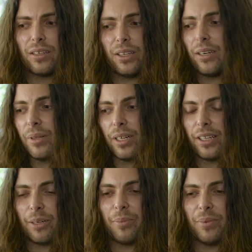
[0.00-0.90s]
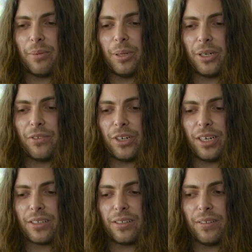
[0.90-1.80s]
That'd be my
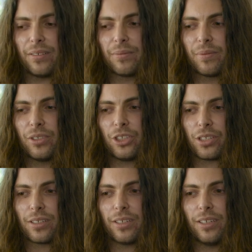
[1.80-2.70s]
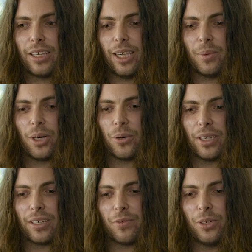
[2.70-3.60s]
advice, and just keep
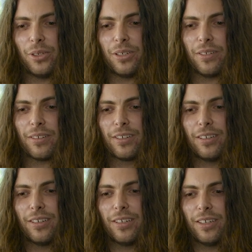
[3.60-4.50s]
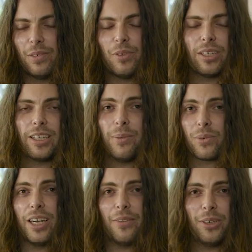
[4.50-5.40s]
going. If you can keep
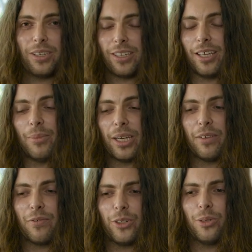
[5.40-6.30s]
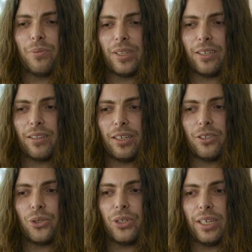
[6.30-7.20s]
writing, if you can keep making film, then
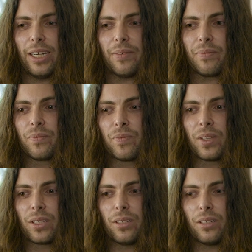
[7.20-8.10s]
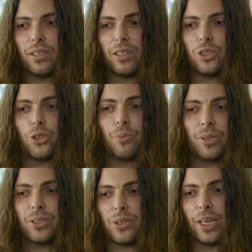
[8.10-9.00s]
do it, and do it
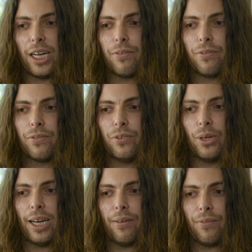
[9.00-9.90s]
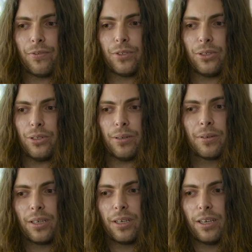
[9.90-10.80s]
because you have to
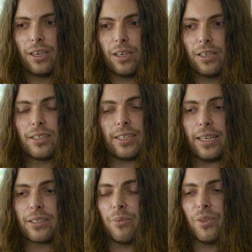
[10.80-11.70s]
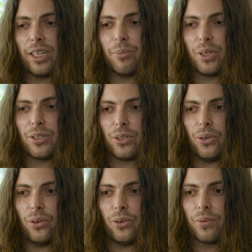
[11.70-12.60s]
say something, and because
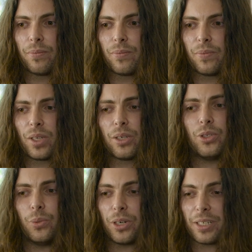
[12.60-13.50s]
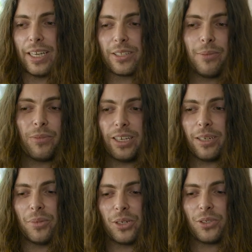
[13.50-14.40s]
you want to say something,
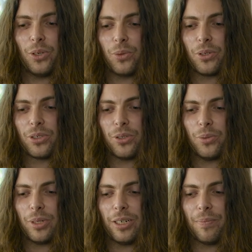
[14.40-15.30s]
and because you want to